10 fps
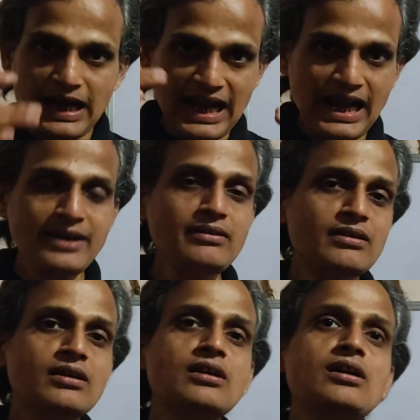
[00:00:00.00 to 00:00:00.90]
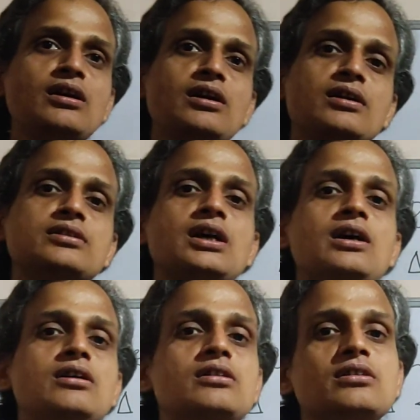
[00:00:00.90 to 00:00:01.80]
and
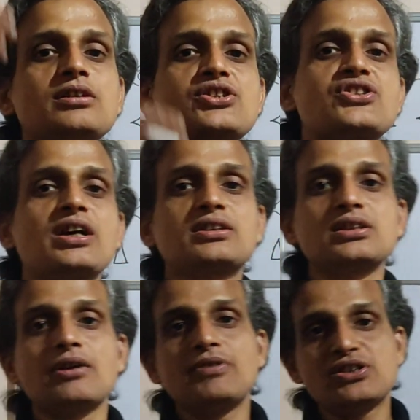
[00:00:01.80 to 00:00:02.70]
the structure